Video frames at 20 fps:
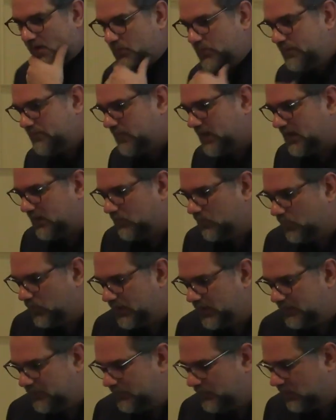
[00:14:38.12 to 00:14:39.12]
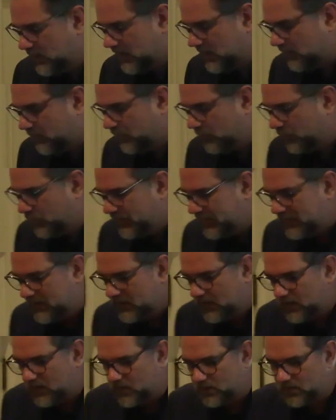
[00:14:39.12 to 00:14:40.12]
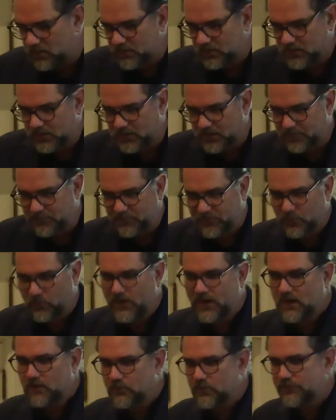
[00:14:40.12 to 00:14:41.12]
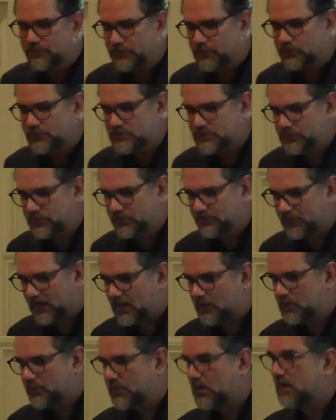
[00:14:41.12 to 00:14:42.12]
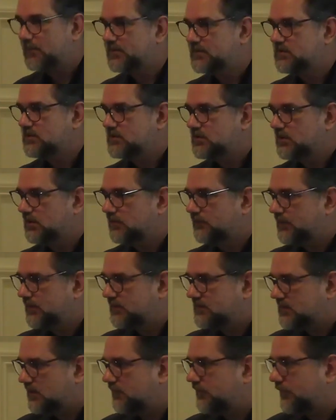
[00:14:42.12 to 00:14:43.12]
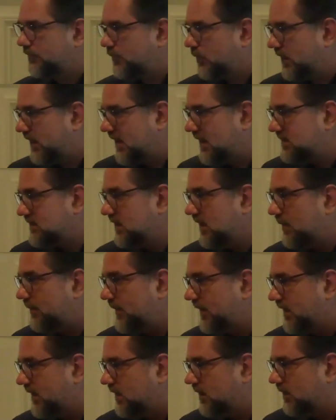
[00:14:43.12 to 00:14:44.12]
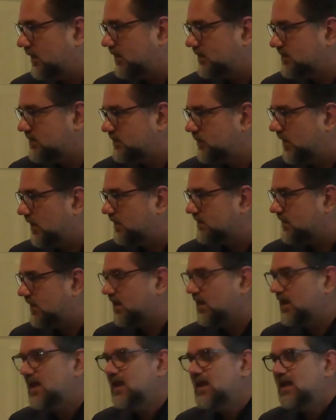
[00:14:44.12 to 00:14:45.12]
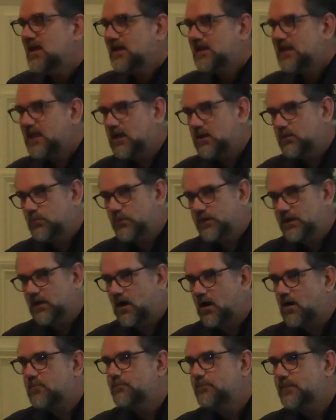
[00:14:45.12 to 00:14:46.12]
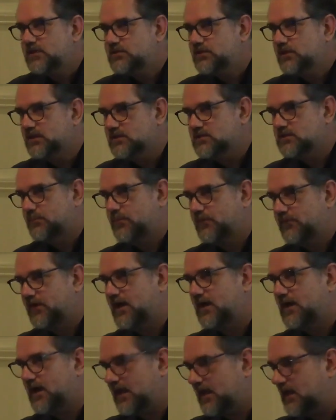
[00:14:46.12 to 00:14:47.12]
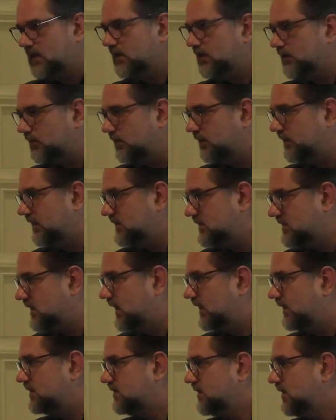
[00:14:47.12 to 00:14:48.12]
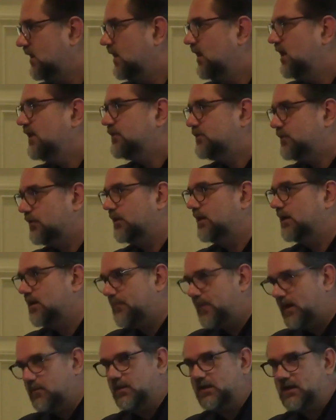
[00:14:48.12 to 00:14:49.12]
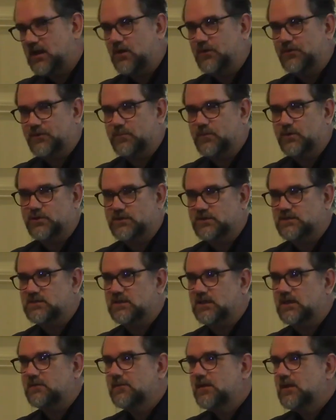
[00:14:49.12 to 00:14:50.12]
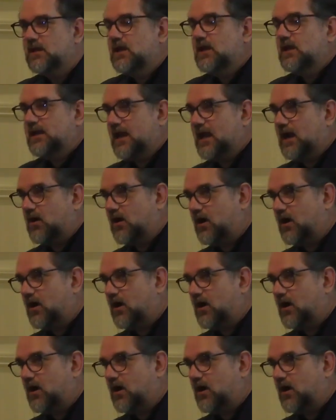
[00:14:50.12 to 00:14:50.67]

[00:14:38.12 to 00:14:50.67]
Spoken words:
we are, the way I refer to the value proposition of the Center for Forecasting, Outbreak Analytics as well is that our mission is to provide an analytical insights during a public health emergency. Now,